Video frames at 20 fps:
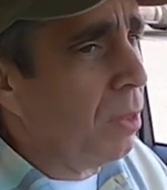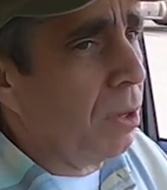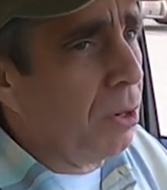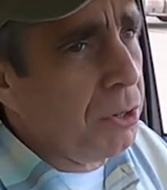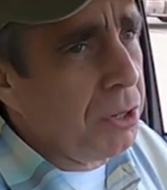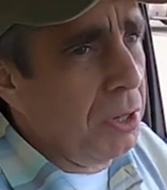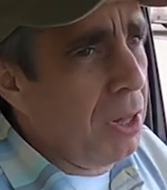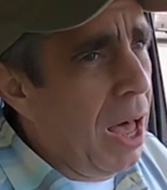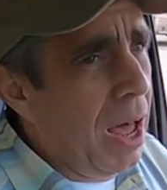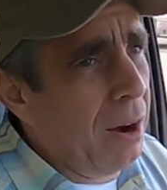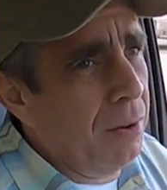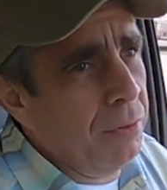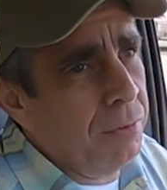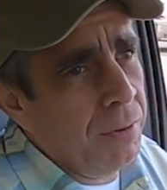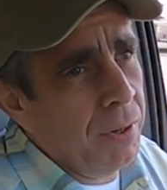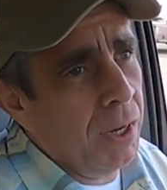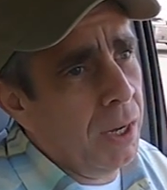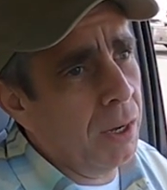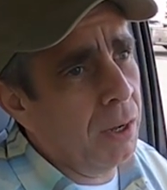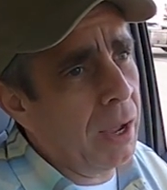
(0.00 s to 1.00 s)
there's a lot
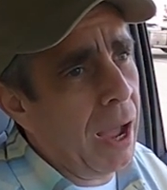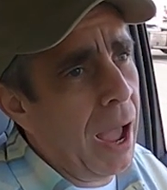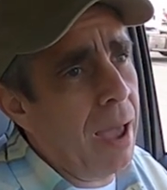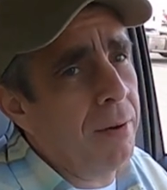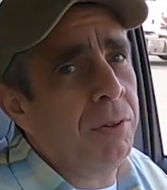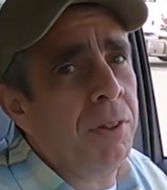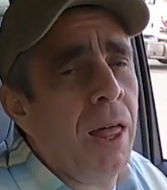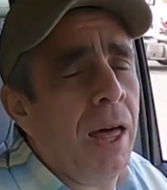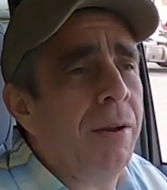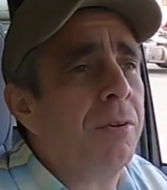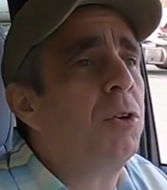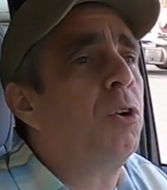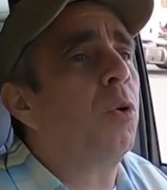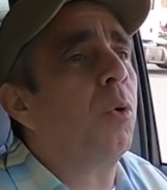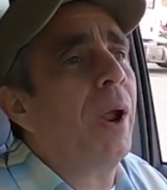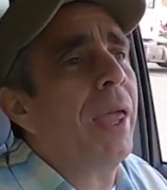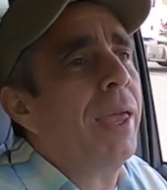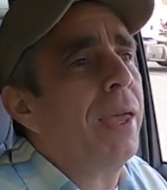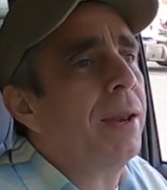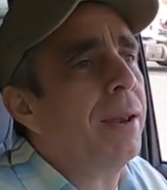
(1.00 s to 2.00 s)
of, uh, I have a lot of
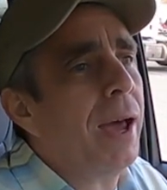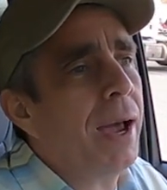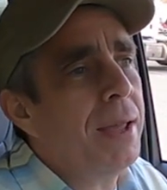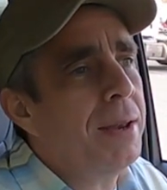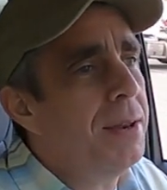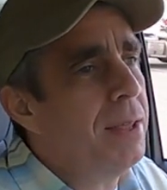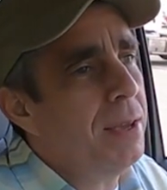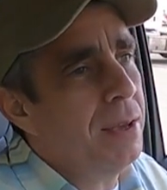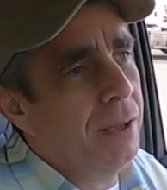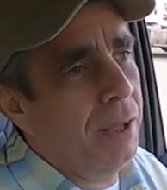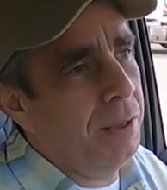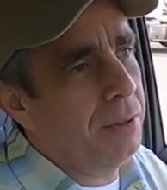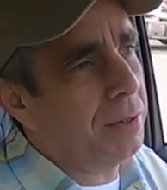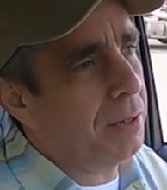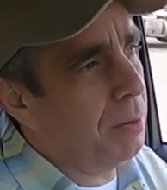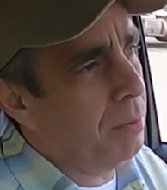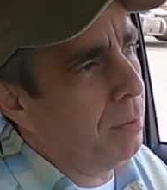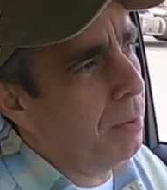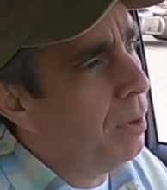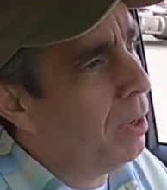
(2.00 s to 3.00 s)
grand ideas
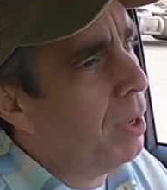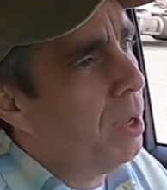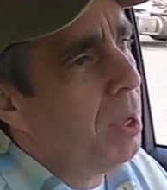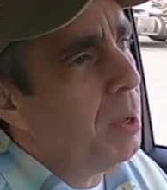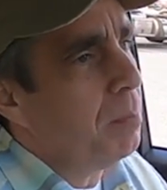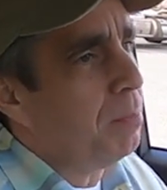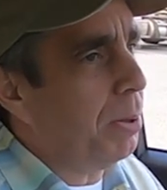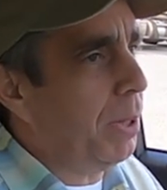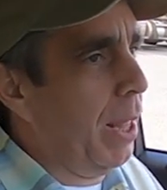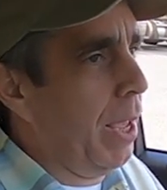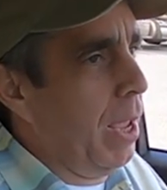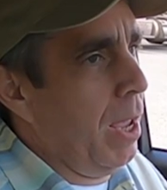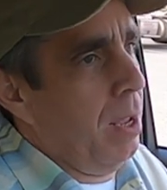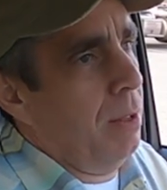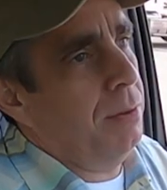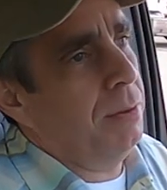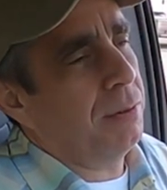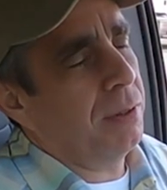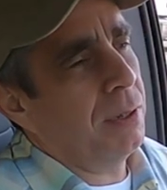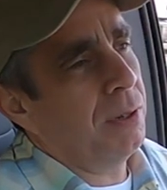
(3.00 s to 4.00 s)
and
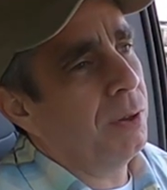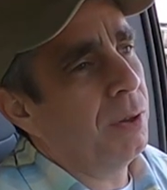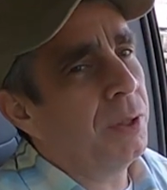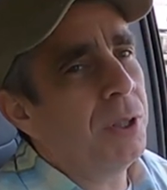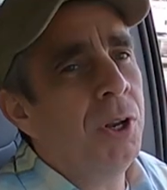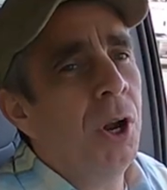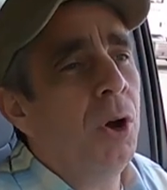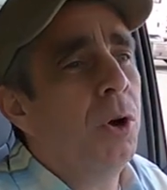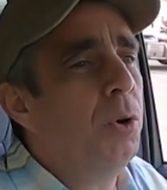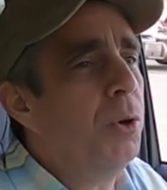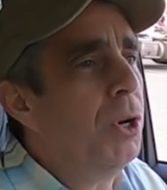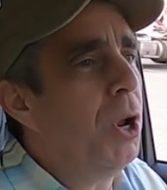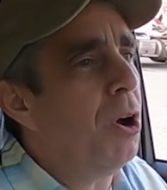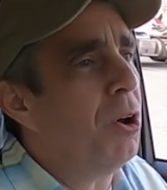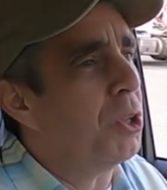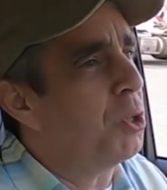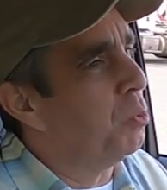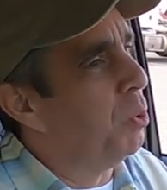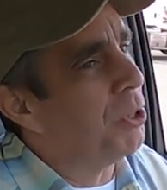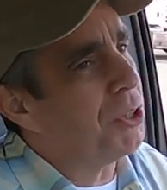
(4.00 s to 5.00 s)
plans and, you know, who
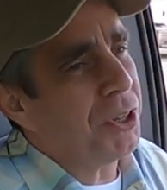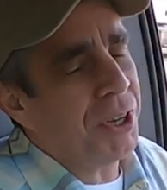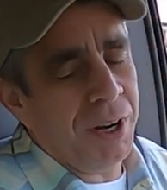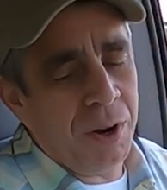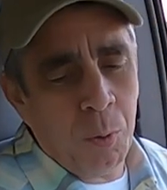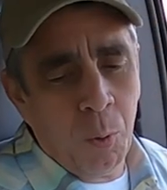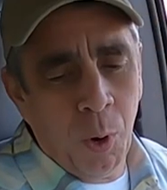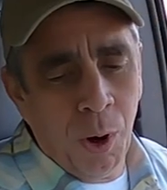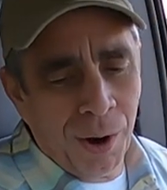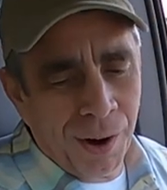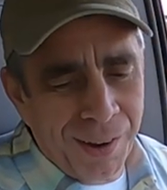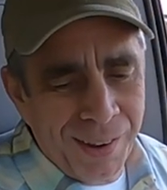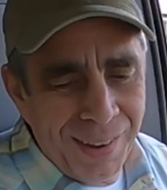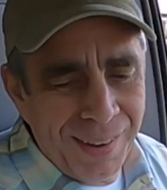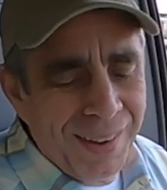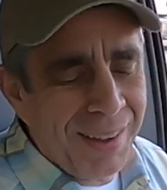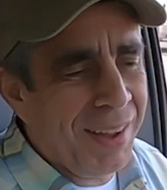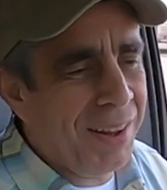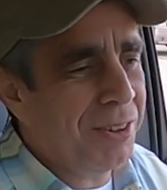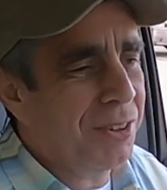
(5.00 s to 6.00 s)
knows what's going to work.
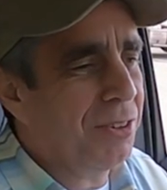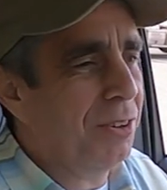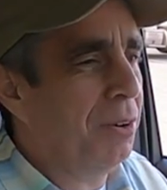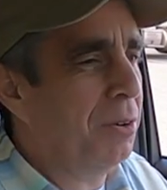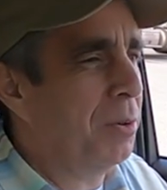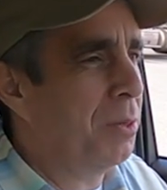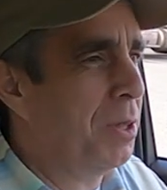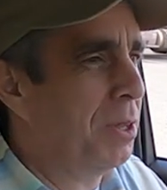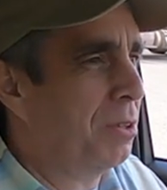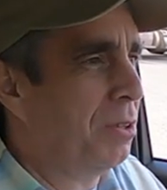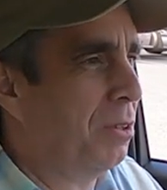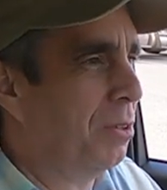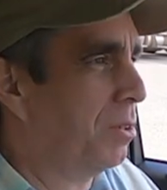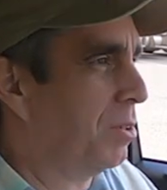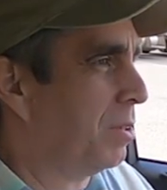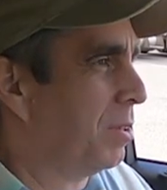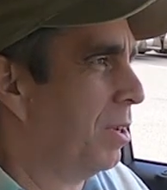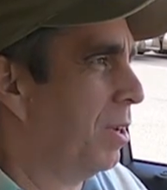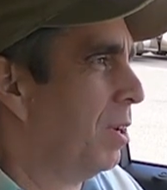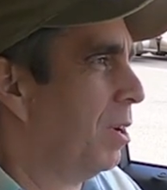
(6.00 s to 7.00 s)
And so this
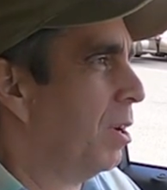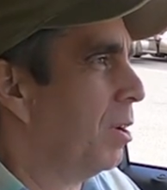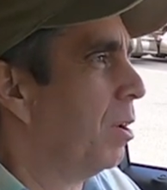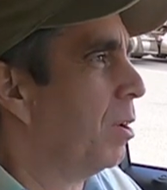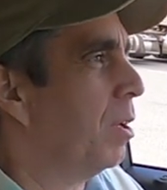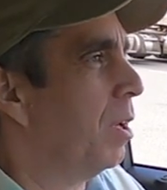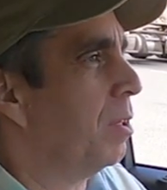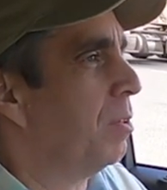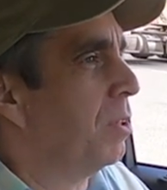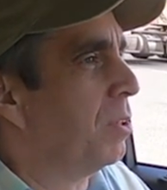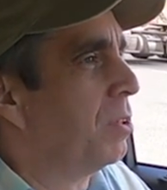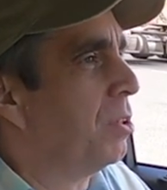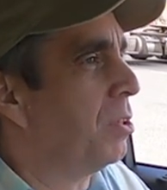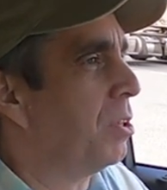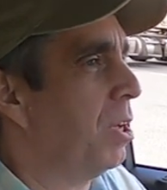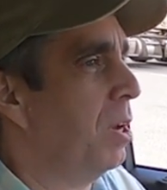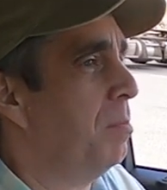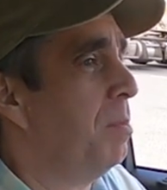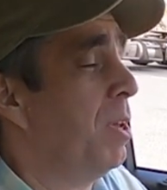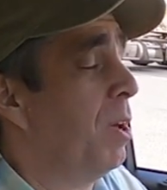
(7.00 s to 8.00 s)
is, this is
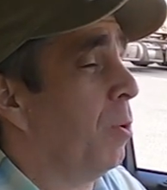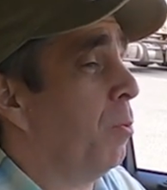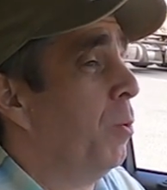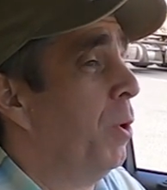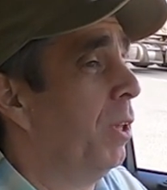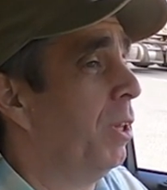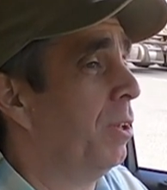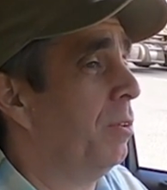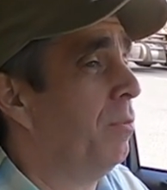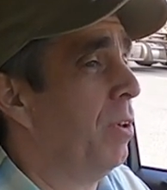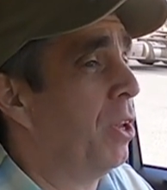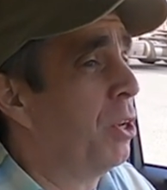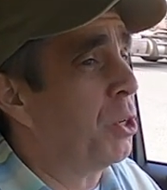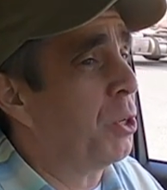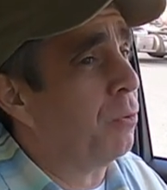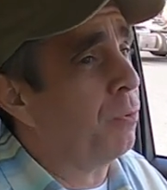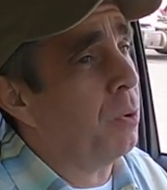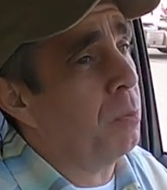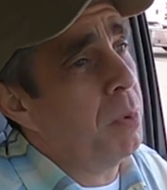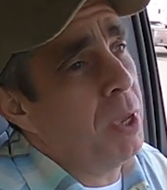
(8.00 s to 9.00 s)
going to be a real
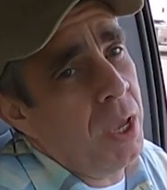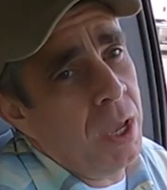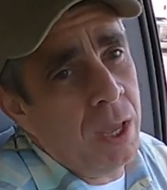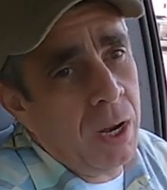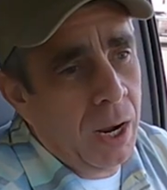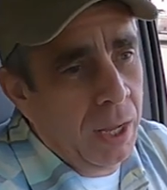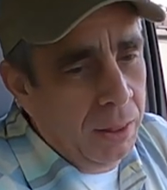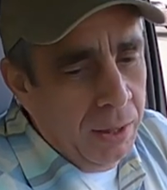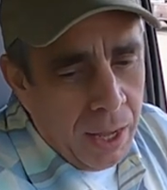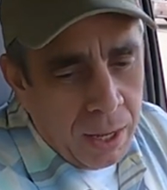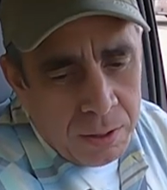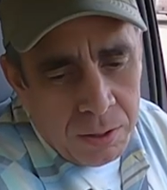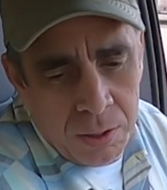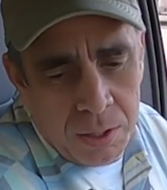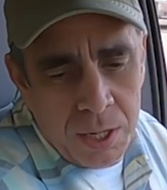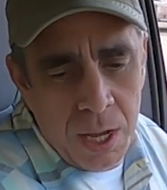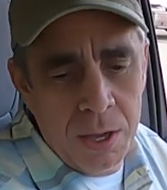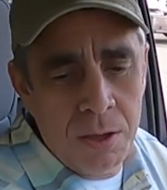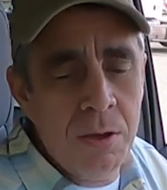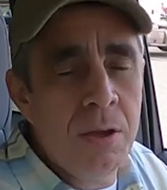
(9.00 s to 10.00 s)
adventure for me and I'd like to
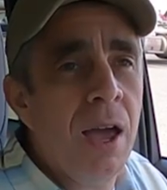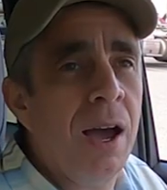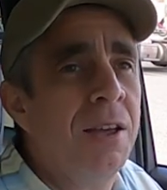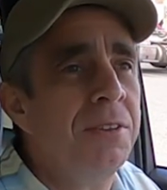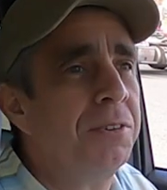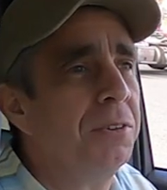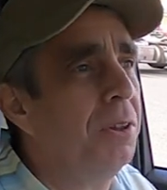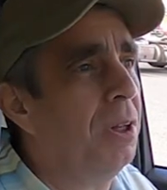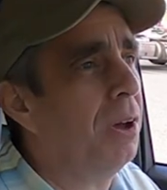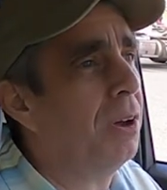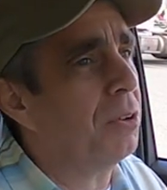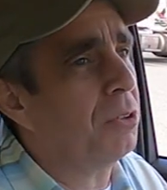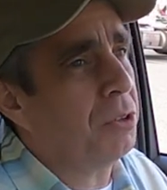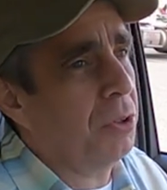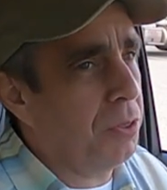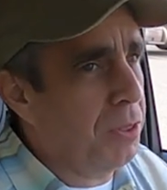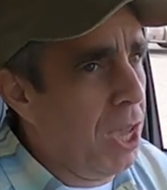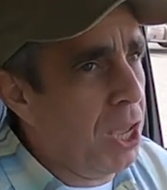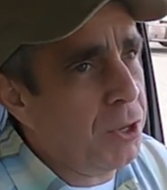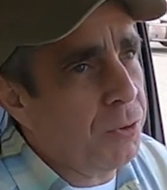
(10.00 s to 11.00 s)
take you guys along.
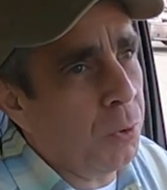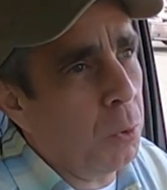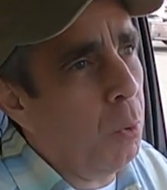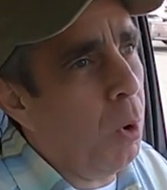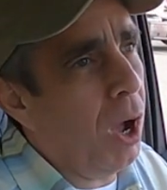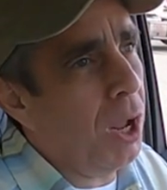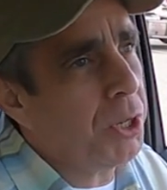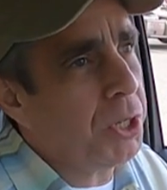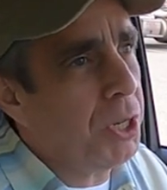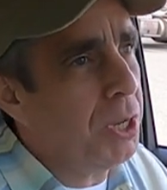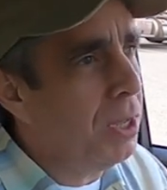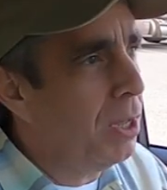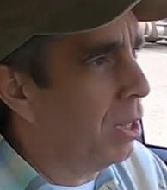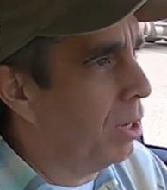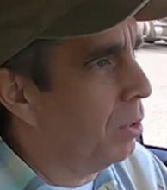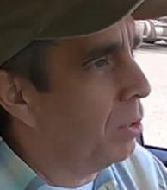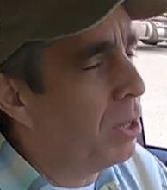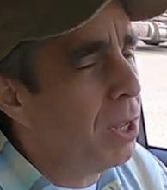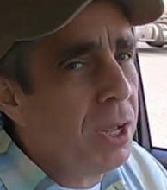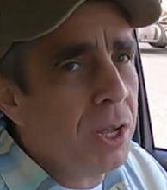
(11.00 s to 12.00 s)
So thanks for watching
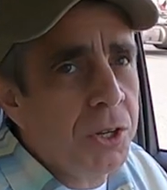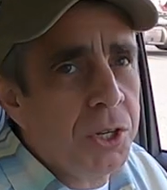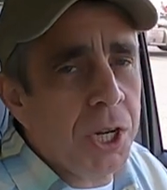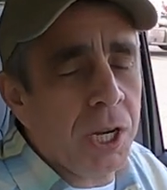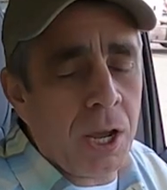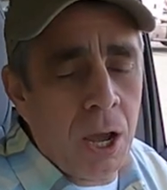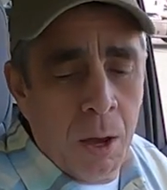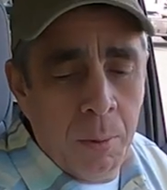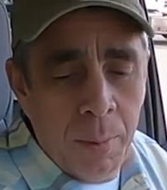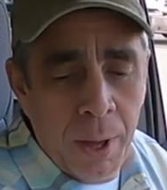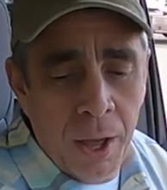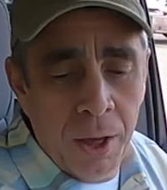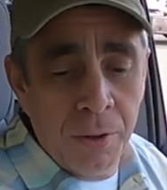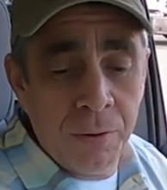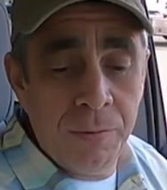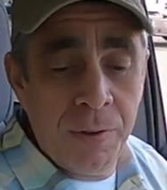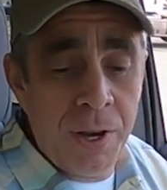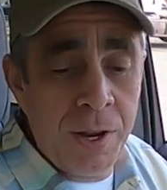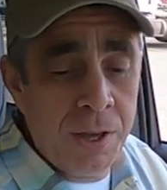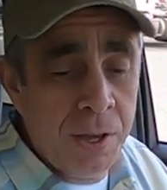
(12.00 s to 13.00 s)
and check out my
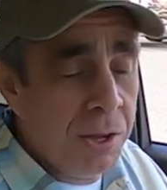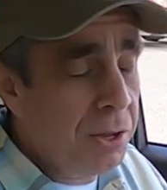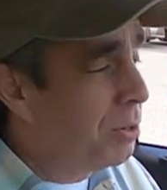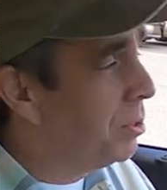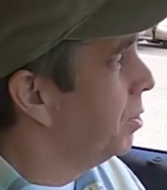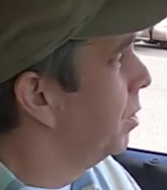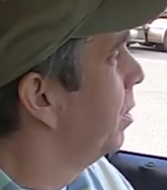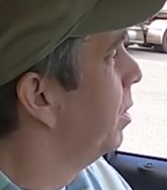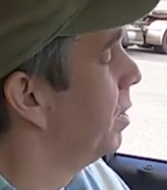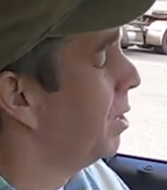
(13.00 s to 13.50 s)
other videos.